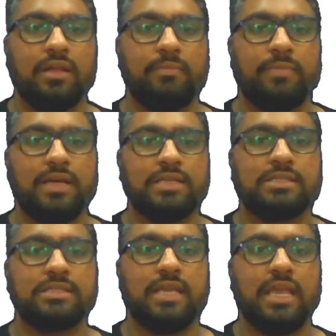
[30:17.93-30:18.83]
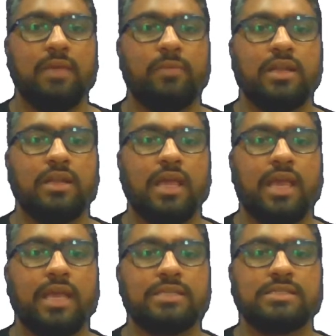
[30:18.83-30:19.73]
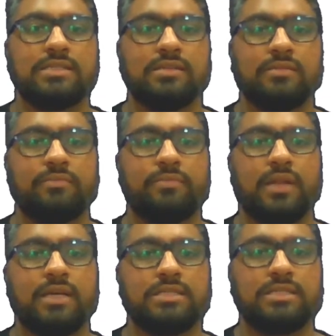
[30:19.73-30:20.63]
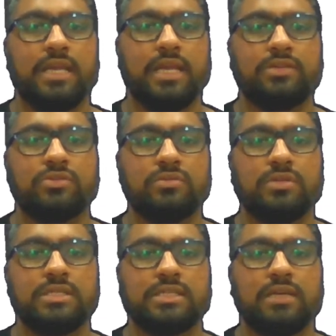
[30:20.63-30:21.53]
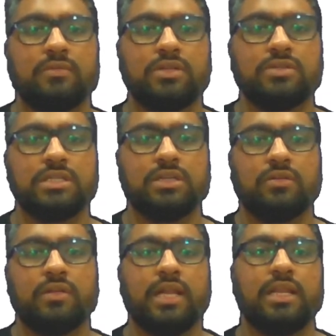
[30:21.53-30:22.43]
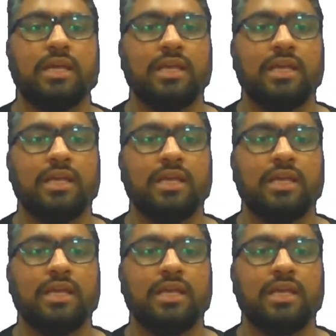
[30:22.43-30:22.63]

plus a1 x plus a2 is equal to 0, right?